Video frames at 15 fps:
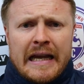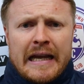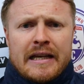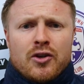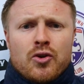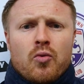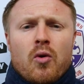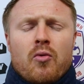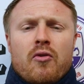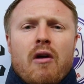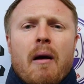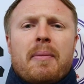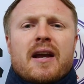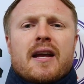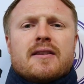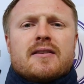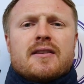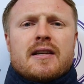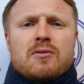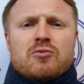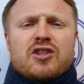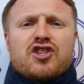He knew what we were up against
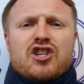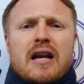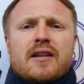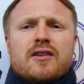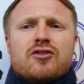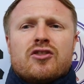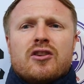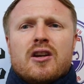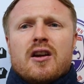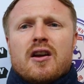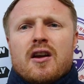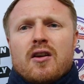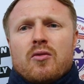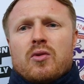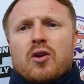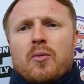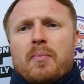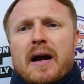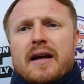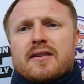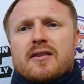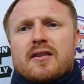and it was a challenge. We look
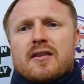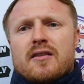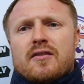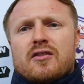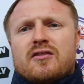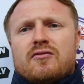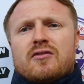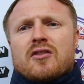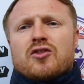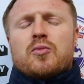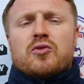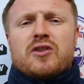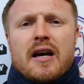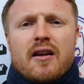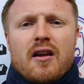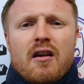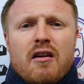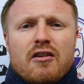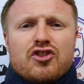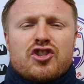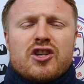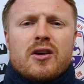back to Dunstable Town of
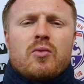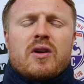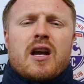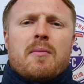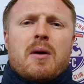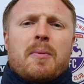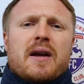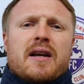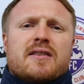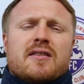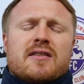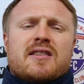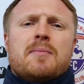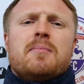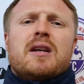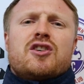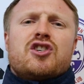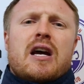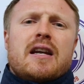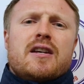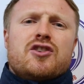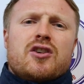last year, we come up against a similar
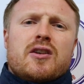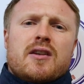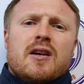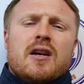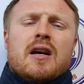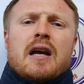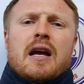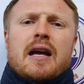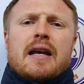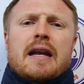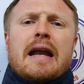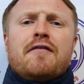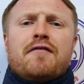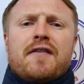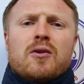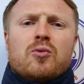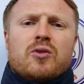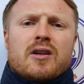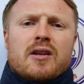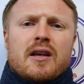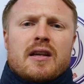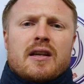challenge in, in
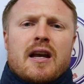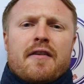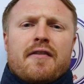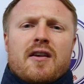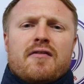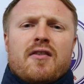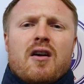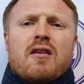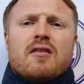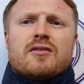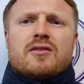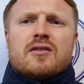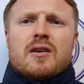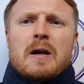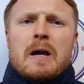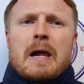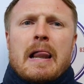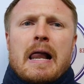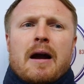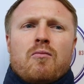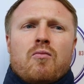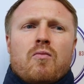Enfield in the FA Vase.
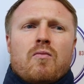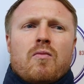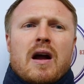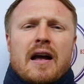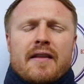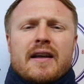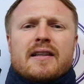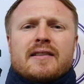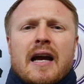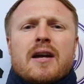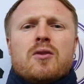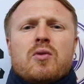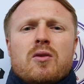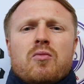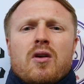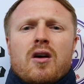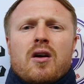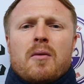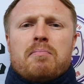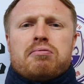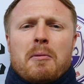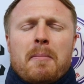And at that day we
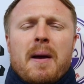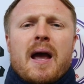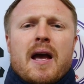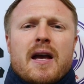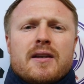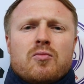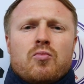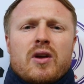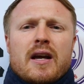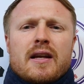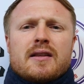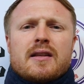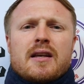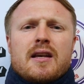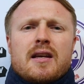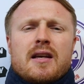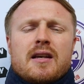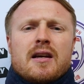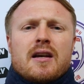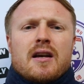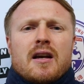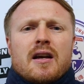were prepared and we had
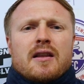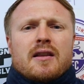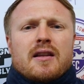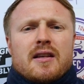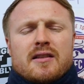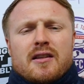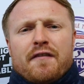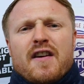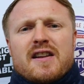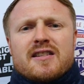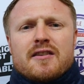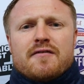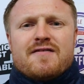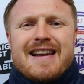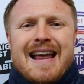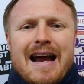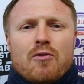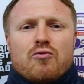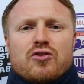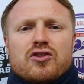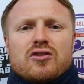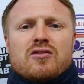the, the defensive
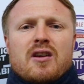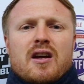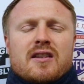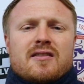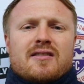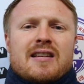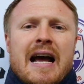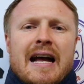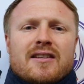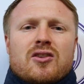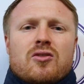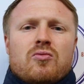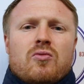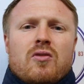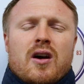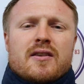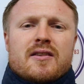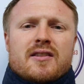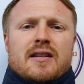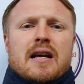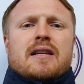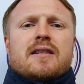nous and, and tactical
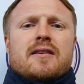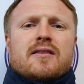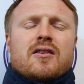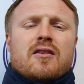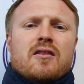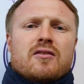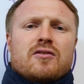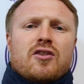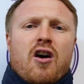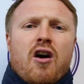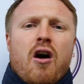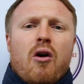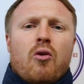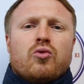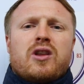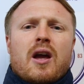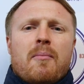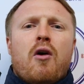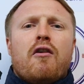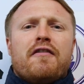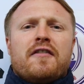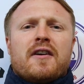understanding to, to hold
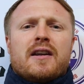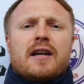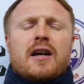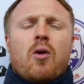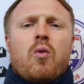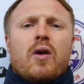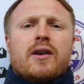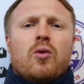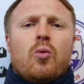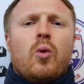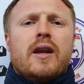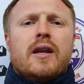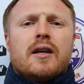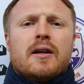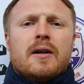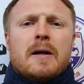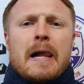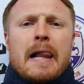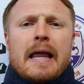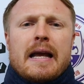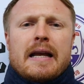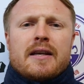them off and nick a 1-0 win.
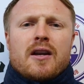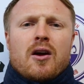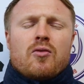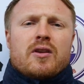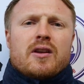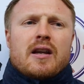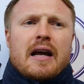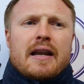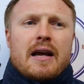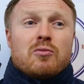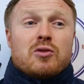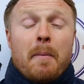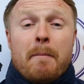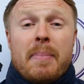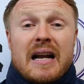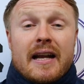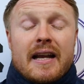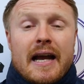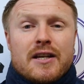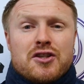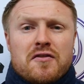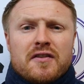You know, and, and that was a big
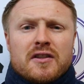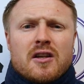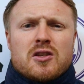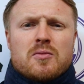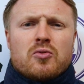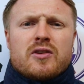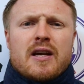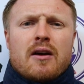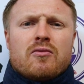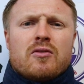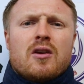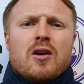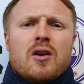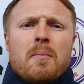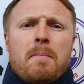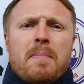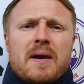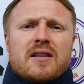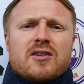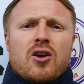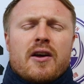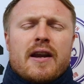occasion for Dunstable Town
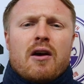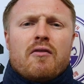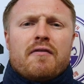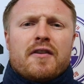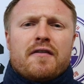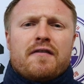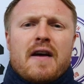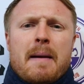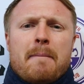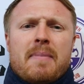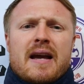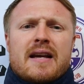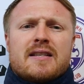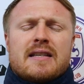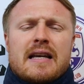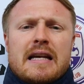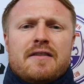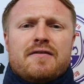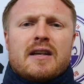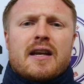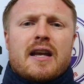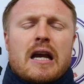big turnout for the fan base,
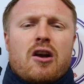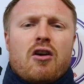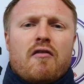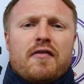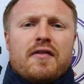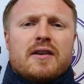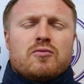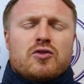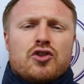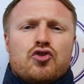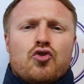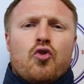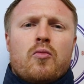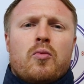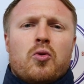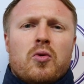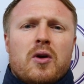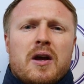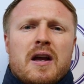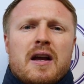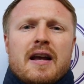evening kickoff, and it was enjoyable.